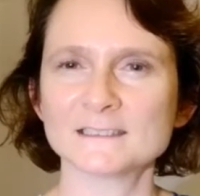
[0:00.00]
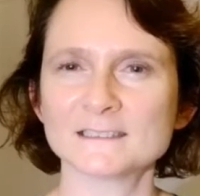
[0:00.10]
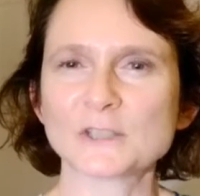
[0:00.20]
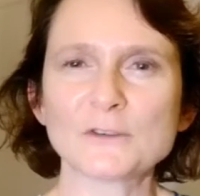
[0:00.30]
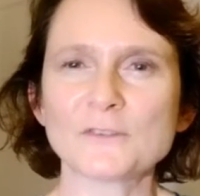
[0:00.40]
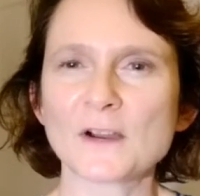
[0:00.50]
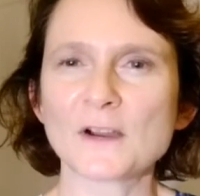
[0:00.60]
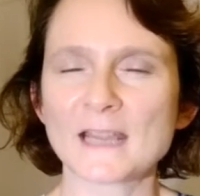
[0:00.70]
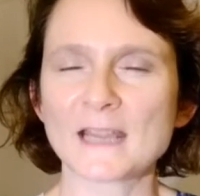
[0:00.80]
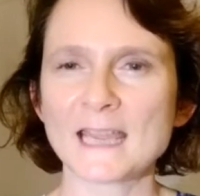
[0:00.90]
so
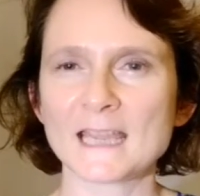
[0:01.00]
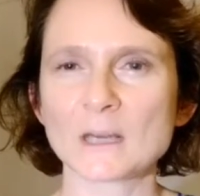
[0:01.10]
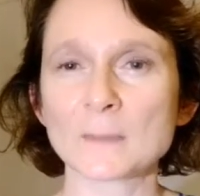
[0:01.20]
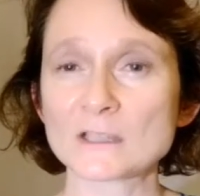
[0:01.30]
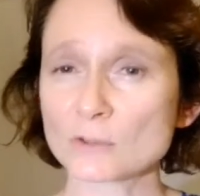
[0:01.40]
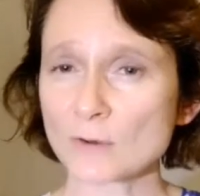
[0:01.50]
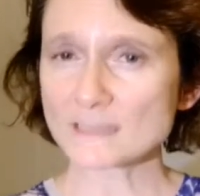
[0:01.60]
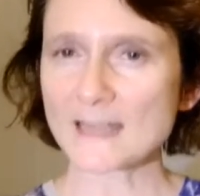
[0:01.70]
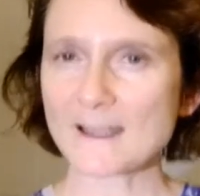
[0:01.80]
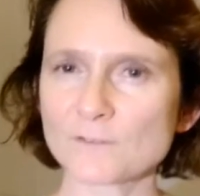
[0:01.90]
far ahead. I mean, it's great
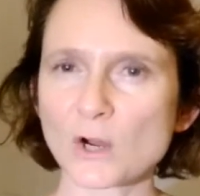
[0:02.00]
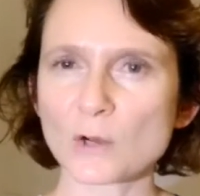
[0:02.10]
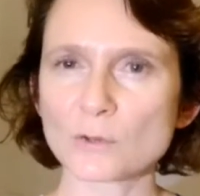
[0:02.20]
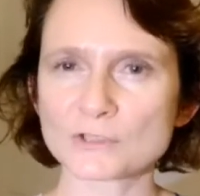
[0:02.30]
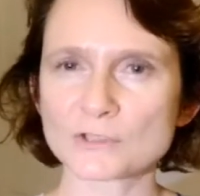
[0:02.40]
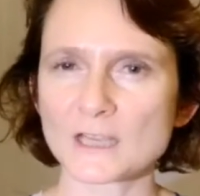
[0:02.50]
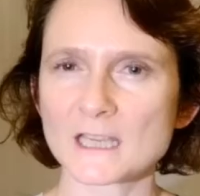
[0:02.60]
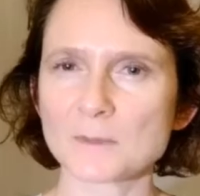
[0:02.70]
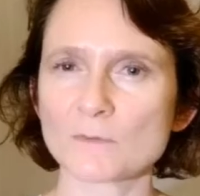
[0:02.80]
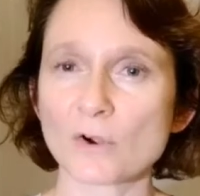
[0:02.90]
to have goals, don't
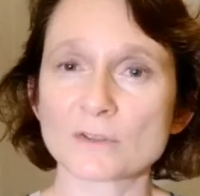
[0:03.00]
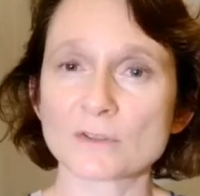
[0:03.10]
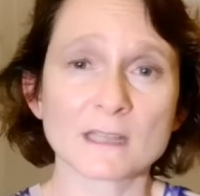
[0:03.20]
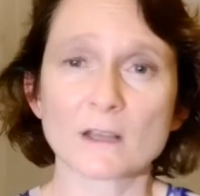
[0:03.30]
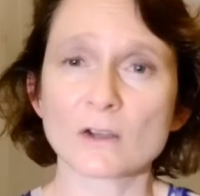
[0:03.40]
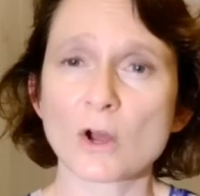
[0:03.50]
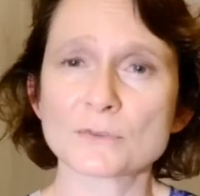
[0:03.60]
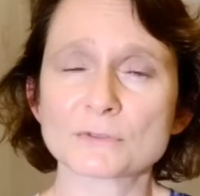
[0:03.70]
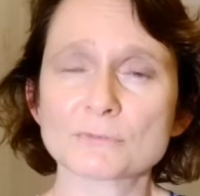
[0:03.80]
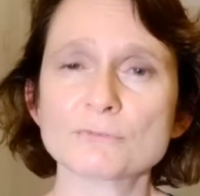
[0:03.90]
get me wrong, because I think
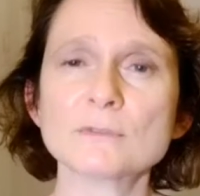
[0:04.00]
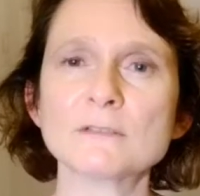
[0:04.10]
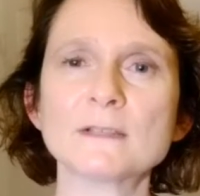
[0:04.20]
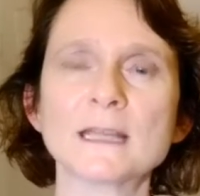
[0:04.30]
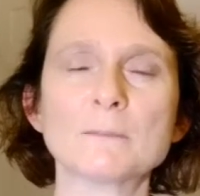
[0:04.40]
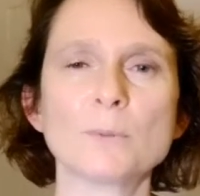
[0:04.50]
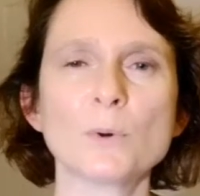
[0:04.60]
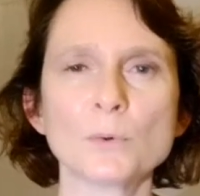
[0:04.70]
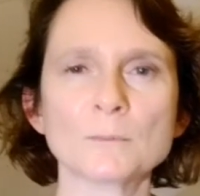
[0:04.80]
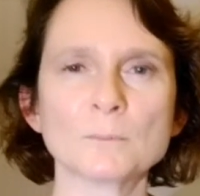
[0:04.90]
goals are really, really
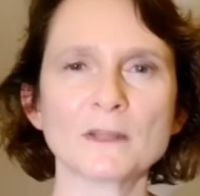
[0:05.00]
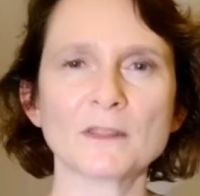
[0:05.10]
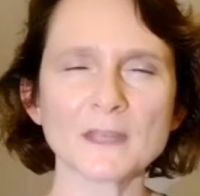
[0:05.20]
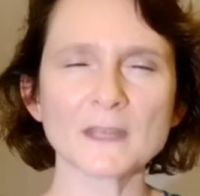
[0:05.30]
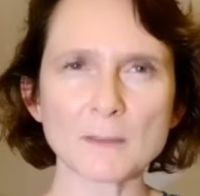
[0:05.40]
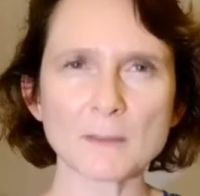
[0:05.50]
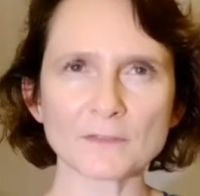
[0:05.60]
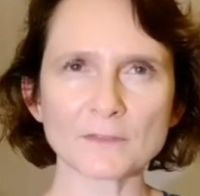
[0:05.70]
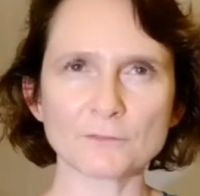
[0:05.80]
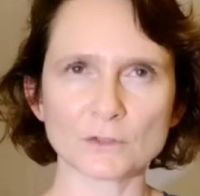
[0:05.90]
important. But think about the
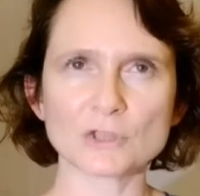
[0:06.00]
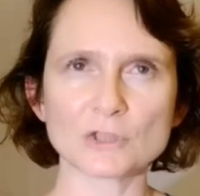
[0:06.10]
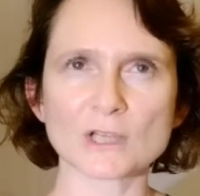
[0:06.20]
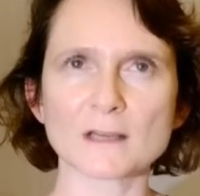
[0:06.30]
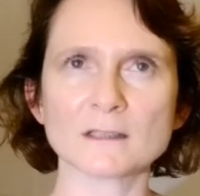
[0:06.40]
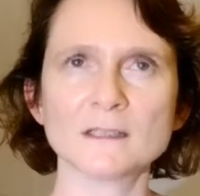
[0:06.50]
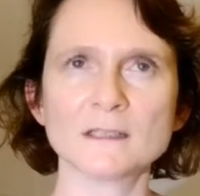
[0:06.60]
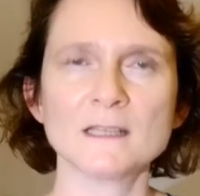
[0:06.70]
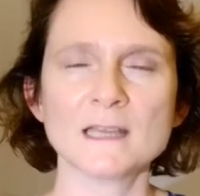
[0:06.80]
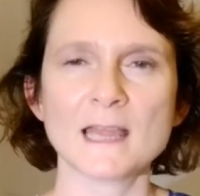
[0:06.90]
future,
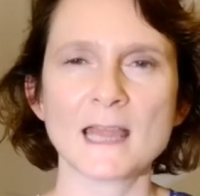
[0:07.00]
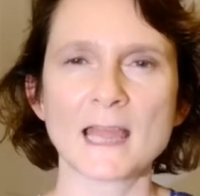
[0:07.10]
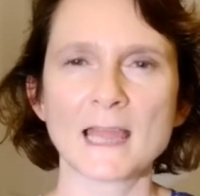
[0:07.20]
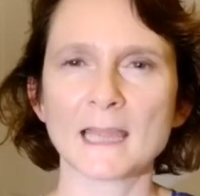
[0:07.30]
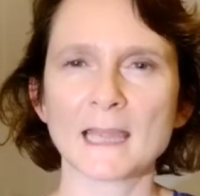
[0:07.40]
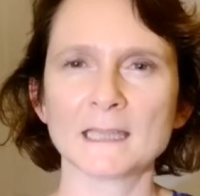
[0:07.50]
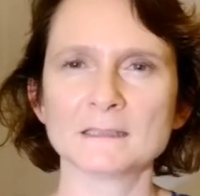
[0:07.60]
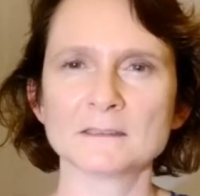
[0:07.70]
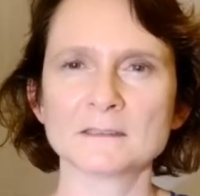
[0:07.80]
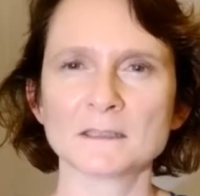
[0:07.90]

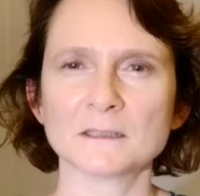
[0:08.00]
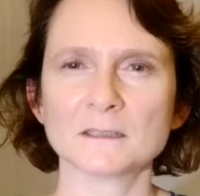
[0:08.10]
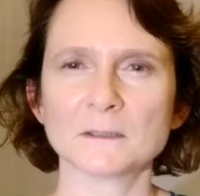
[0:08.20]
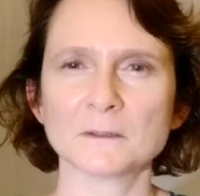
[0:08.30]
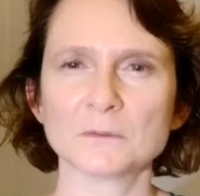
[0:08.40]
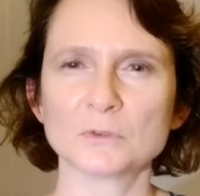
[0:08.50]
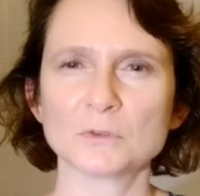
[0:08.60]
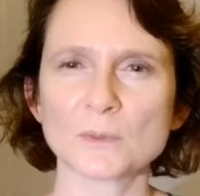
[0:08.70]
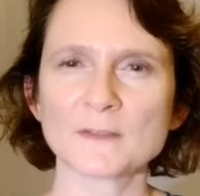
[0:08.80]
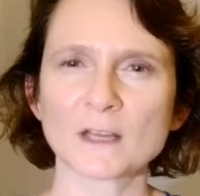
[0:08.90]
and
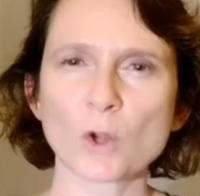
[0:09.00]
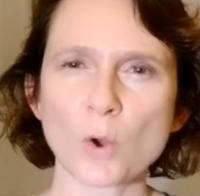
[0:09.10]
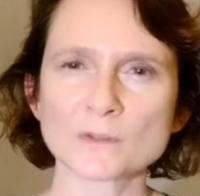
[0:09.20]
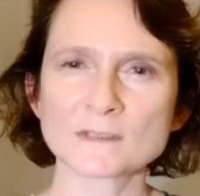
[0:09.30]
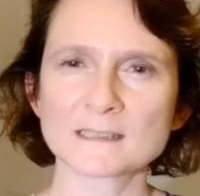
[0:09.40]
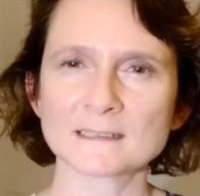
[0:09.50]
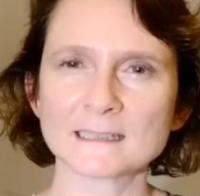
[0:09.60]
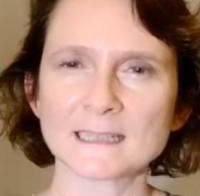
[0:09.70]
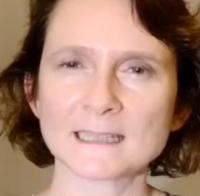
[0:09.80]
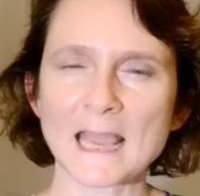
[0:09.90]
doing that
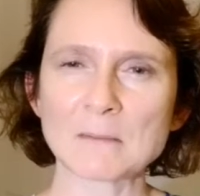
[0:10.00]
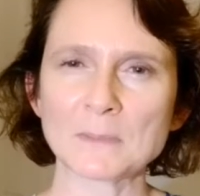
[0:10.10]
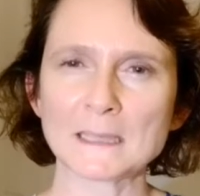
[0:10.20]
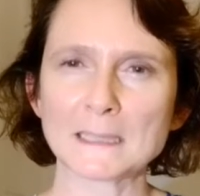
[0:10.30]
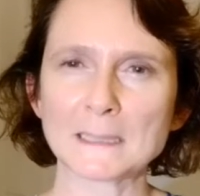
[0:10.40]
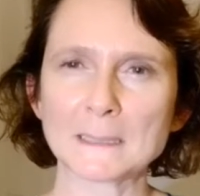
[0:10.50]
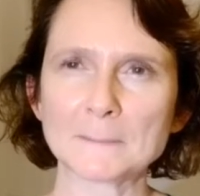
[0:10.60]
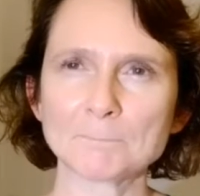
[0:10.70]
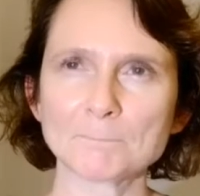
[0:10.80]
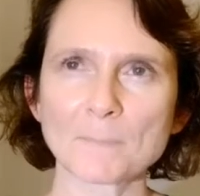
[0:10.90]
constantly can
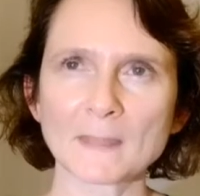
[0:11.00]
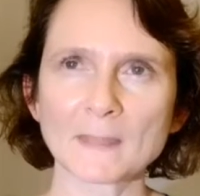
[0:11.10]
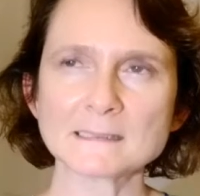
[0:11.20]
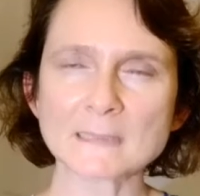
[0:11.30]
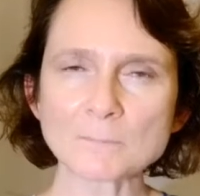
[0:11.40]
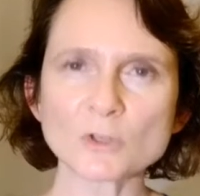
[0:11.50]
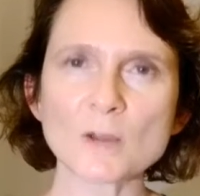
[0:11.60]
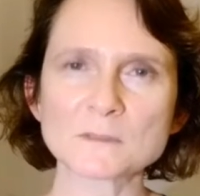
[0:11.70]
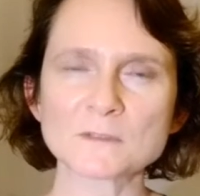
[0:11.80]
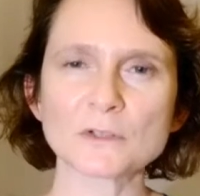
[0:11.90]
be
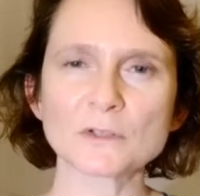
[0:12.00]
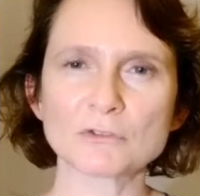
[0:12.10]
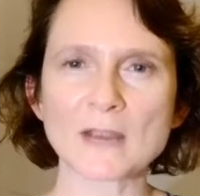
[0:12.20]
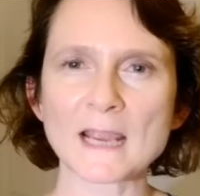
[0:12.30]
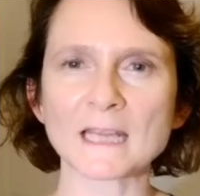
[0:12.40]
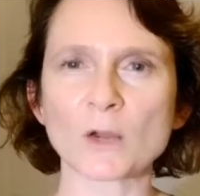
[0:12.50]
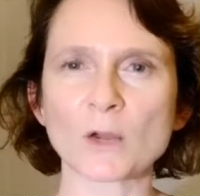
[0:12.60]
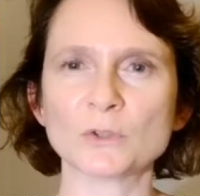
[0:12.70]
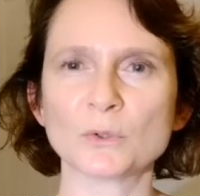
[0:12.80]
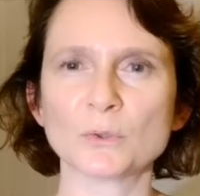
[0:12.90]
sometimes very draining
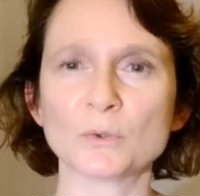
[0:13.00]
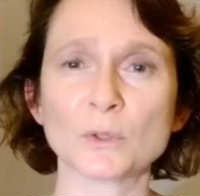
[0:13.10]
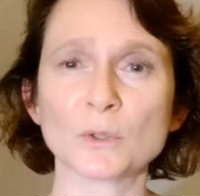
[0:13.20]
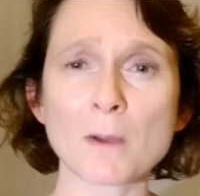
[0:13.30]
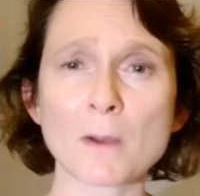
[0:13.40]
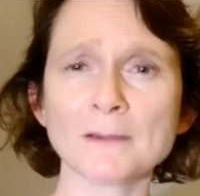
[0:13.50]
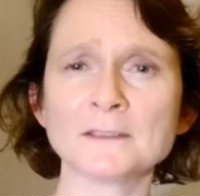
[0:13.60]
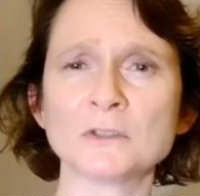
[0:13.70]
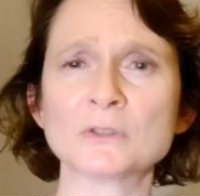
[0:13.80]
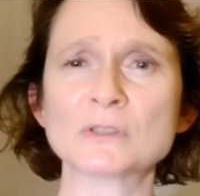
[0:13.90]
on your mind
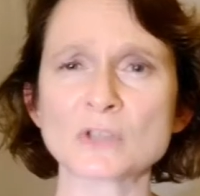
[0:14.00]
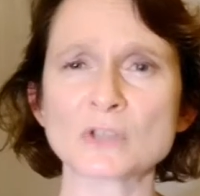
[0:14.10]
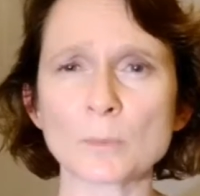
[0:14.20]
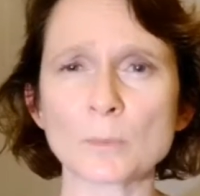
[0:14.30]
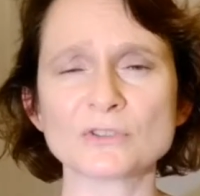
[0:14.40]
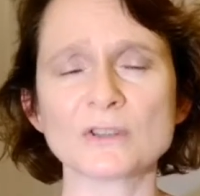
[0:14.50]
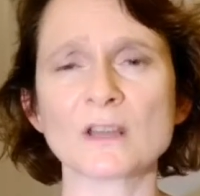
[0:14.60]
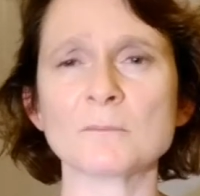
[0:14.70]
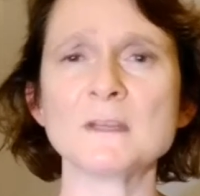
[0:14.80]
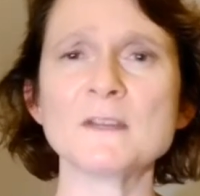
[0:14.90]
and your soul, because you think,
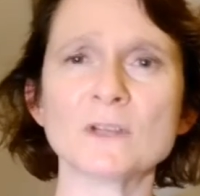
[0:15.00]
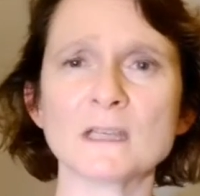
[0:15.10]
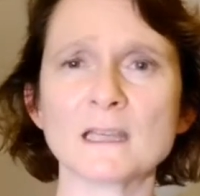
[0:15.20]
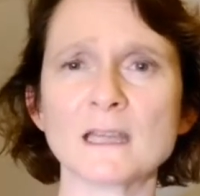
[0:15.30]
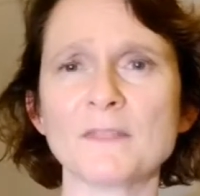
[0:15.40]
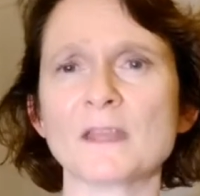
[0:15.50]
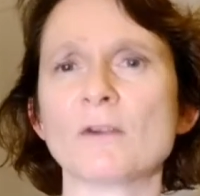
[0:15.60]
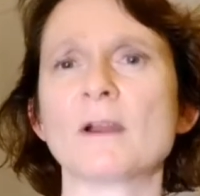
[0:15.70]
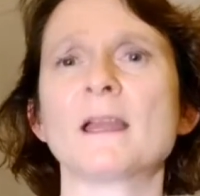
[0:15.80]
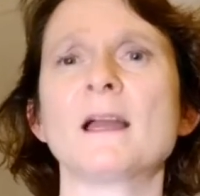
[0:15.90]
I'm never going to get there,
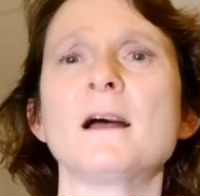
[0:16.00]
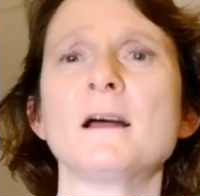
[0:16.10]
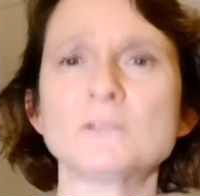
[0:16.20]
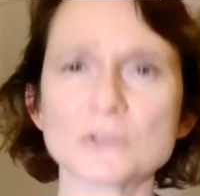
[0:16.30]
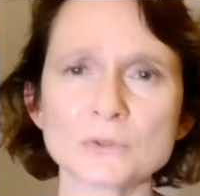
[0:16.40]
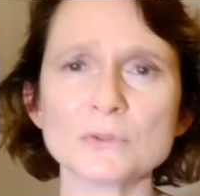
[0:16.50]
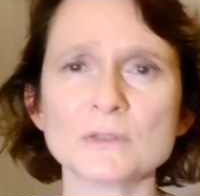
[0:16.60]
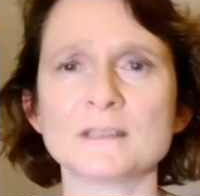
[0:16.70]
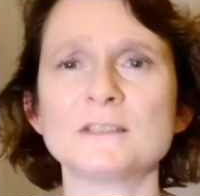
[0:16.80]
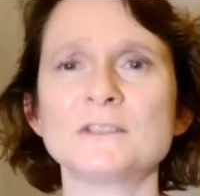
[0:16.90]
I can't do
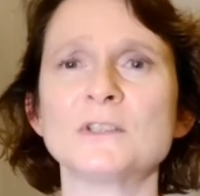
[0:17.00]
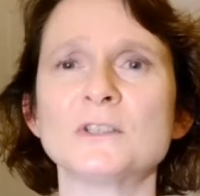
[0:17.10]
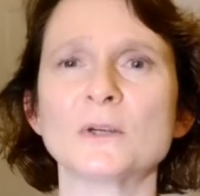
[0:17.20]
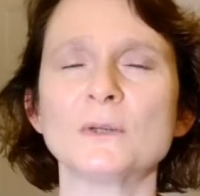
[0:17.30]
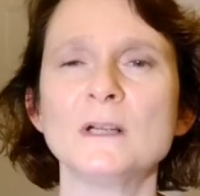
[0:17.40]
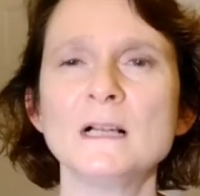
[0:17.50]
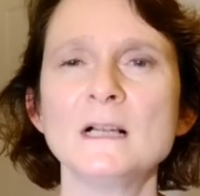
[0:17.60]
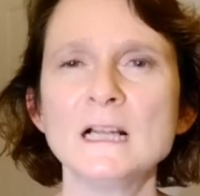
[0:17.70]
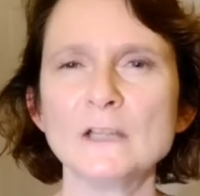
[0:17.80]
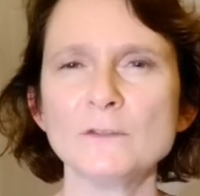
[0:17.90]
this, you know.
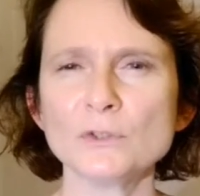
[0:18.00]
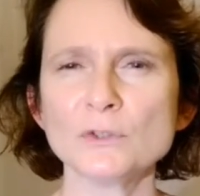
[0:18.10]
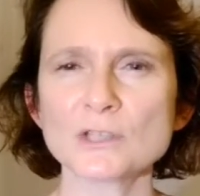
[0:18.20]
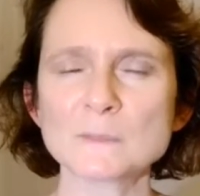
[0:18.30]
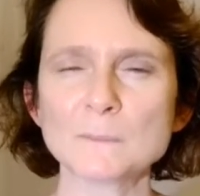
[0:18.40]
If you just